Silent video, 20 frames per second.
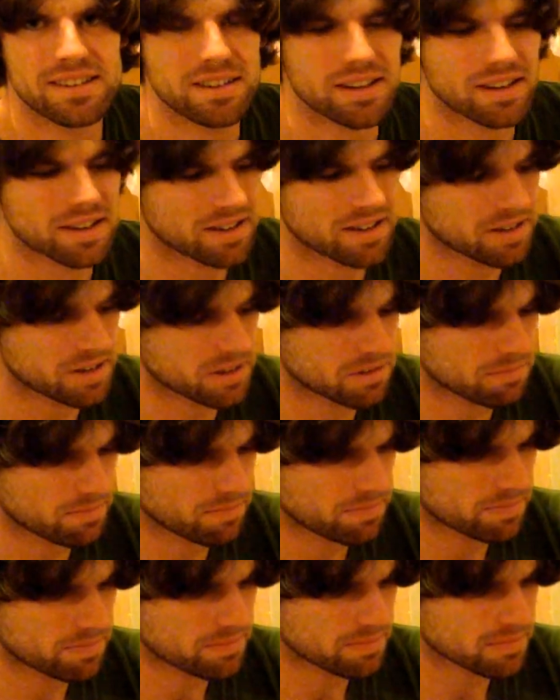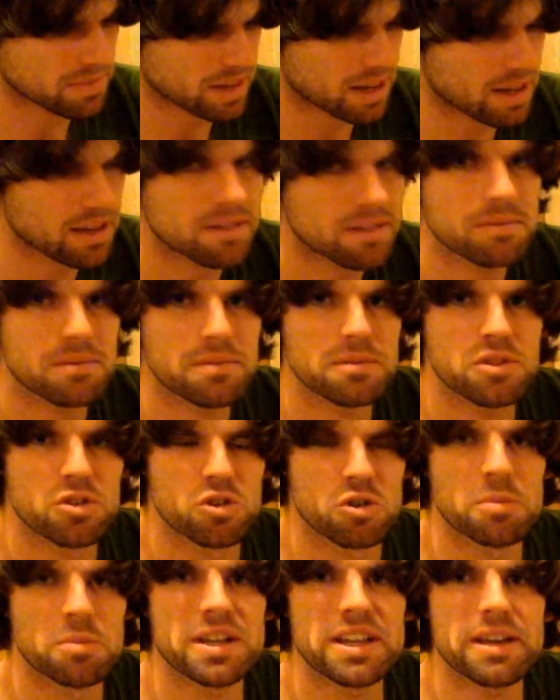
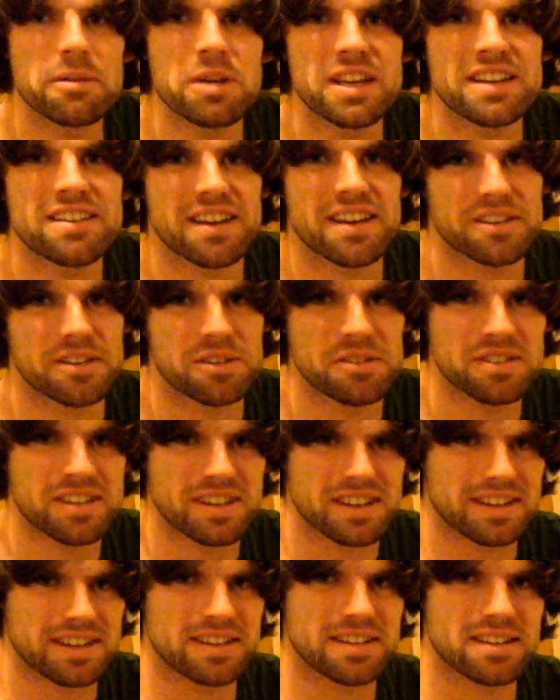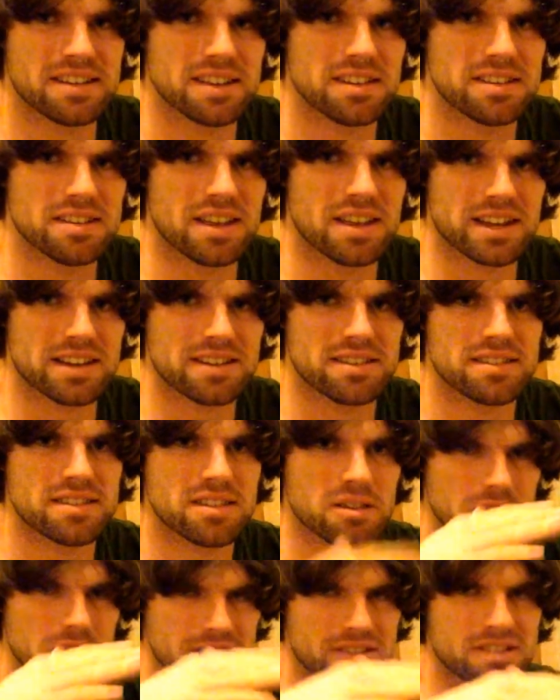Normally we dilute it
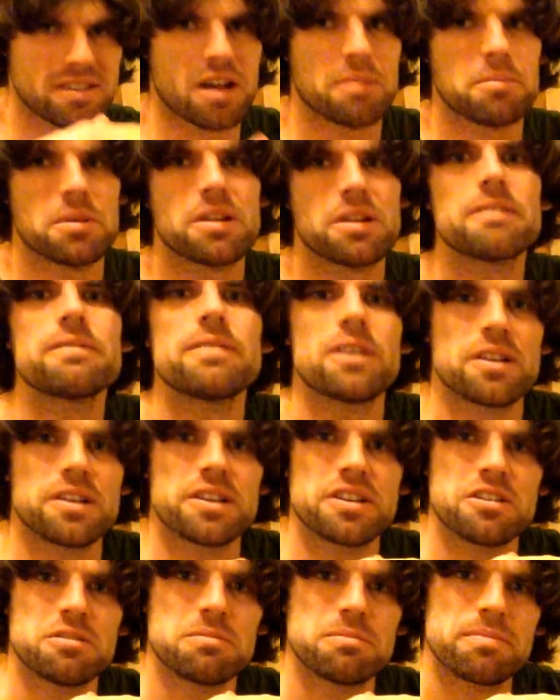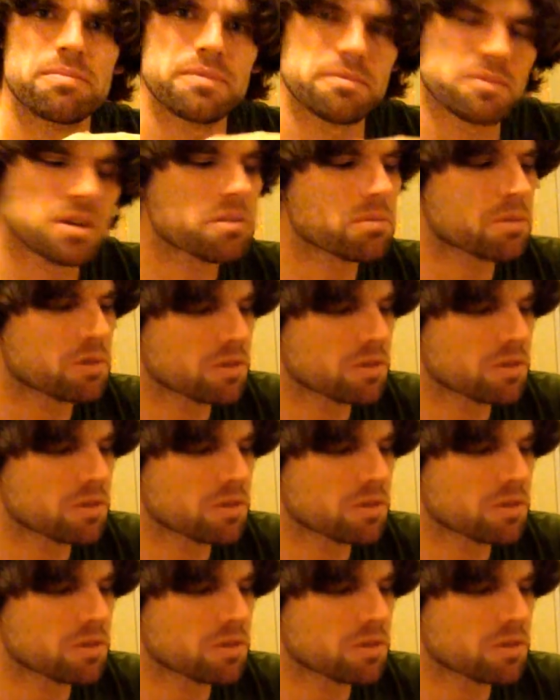so it's double the volume with